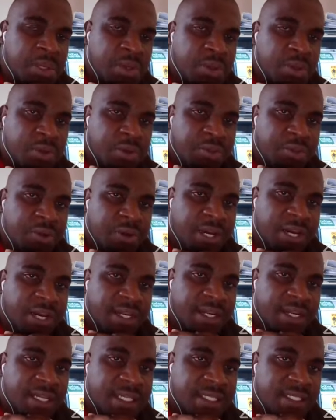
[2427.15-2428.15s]
youth
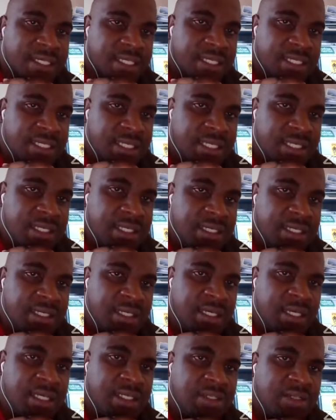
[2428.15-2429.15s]
organization
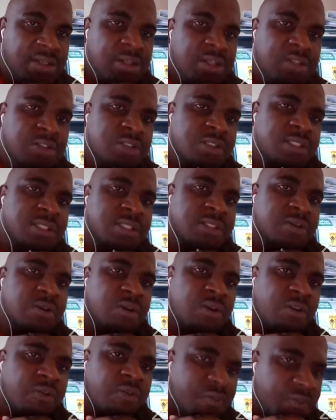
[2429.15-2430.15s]
regardless
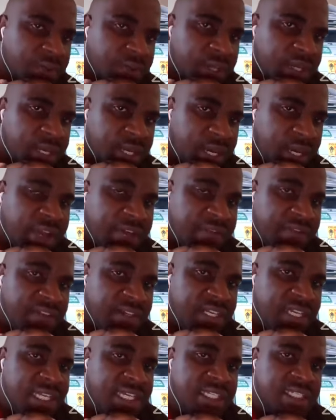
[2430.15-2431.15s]
of eh,
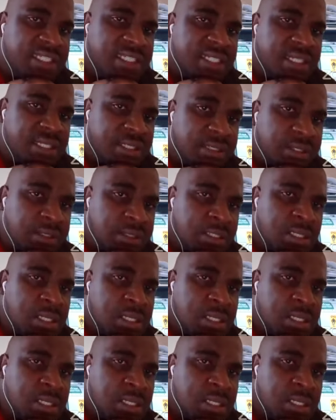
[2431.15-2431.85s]
affiliation